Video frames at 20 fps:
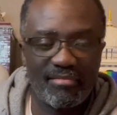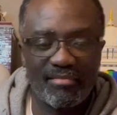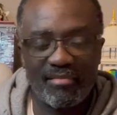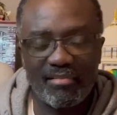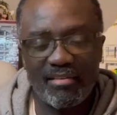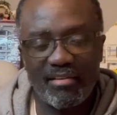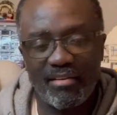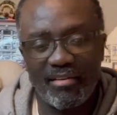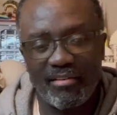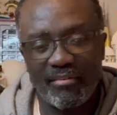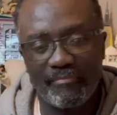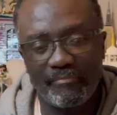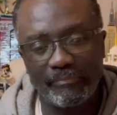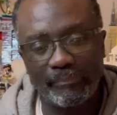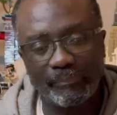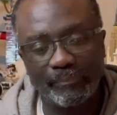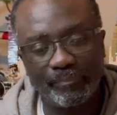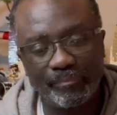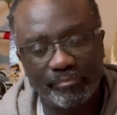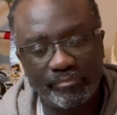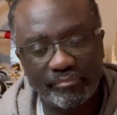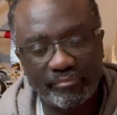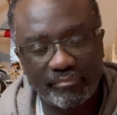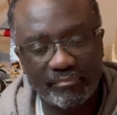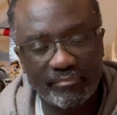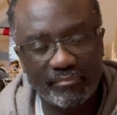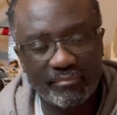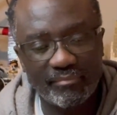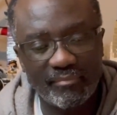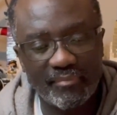
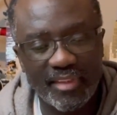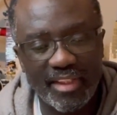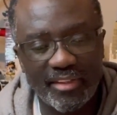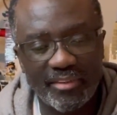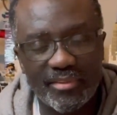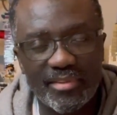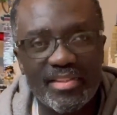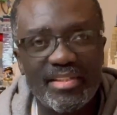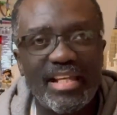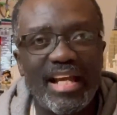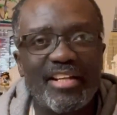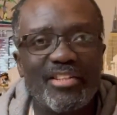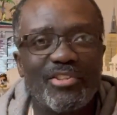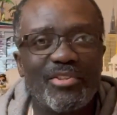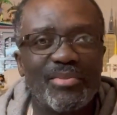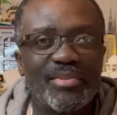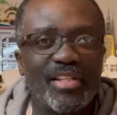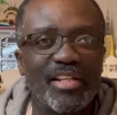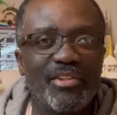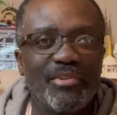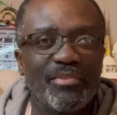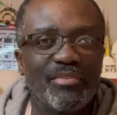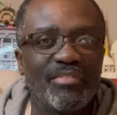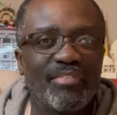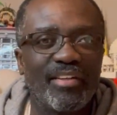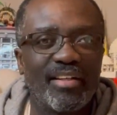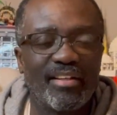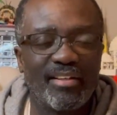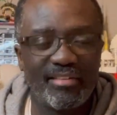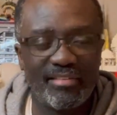you know, statues that you'd
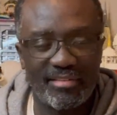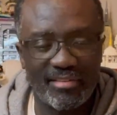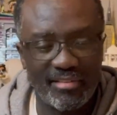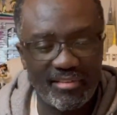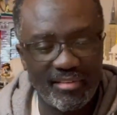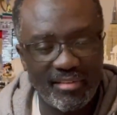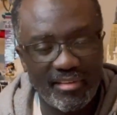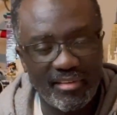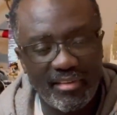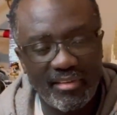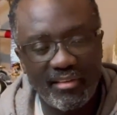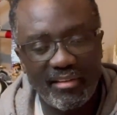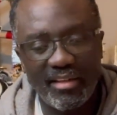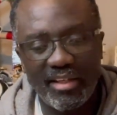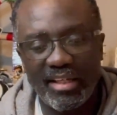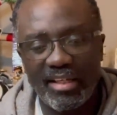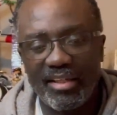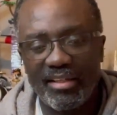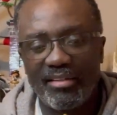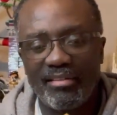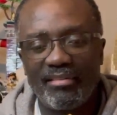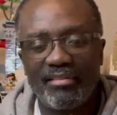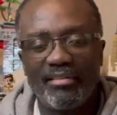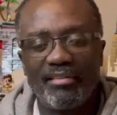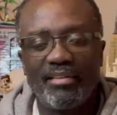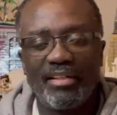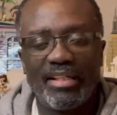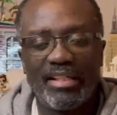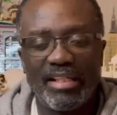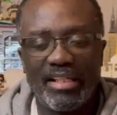find in
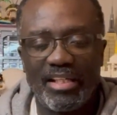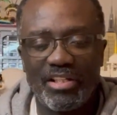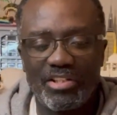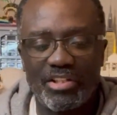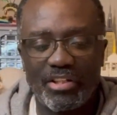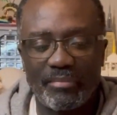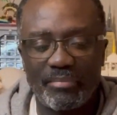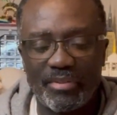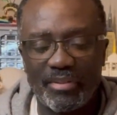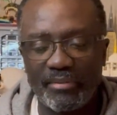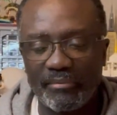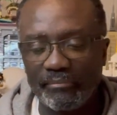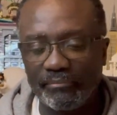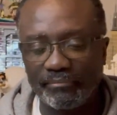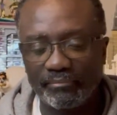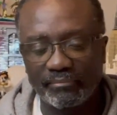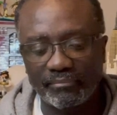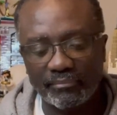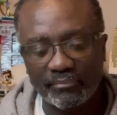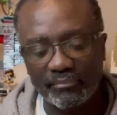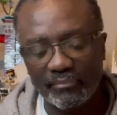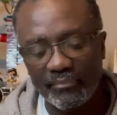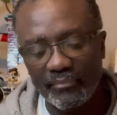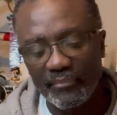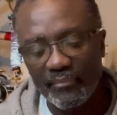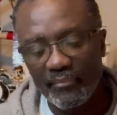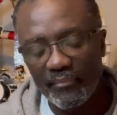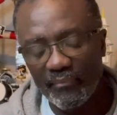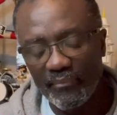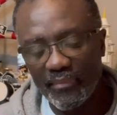Egypt.
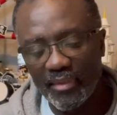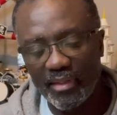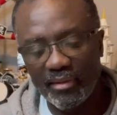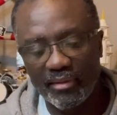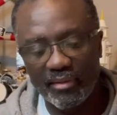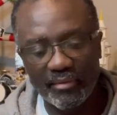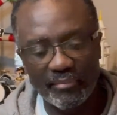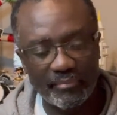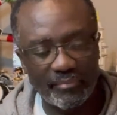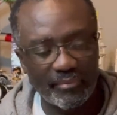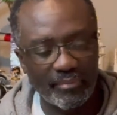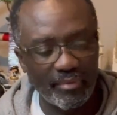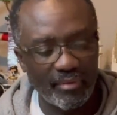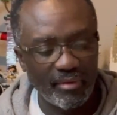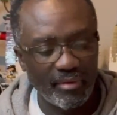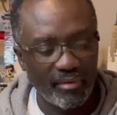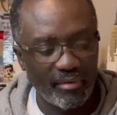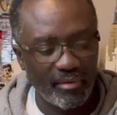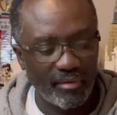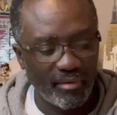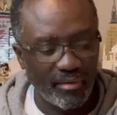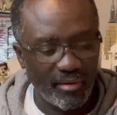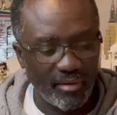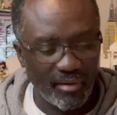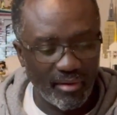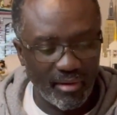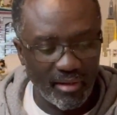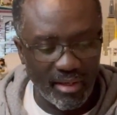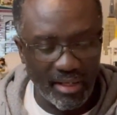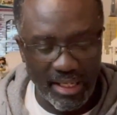And
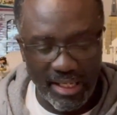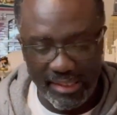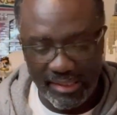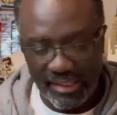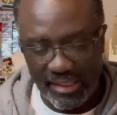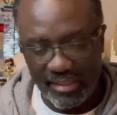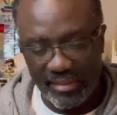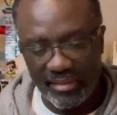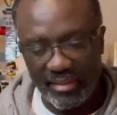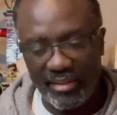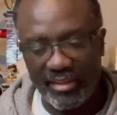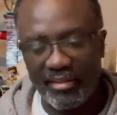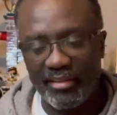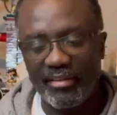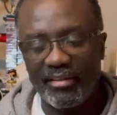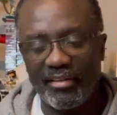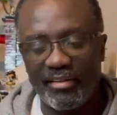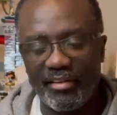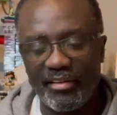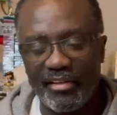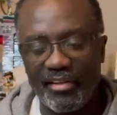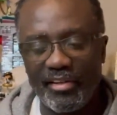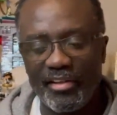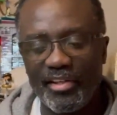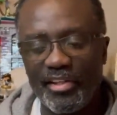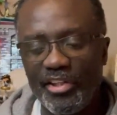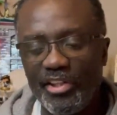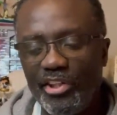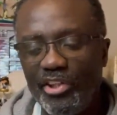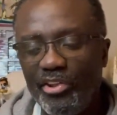then
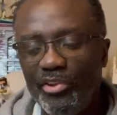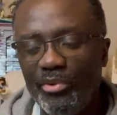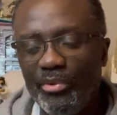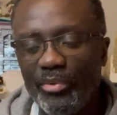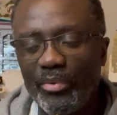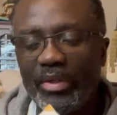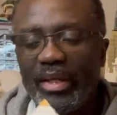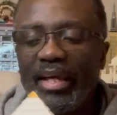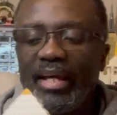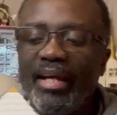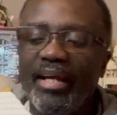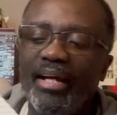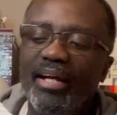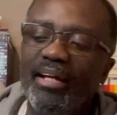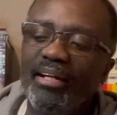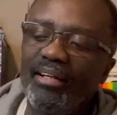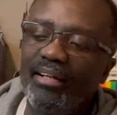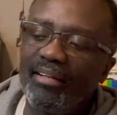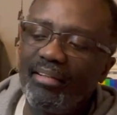you get,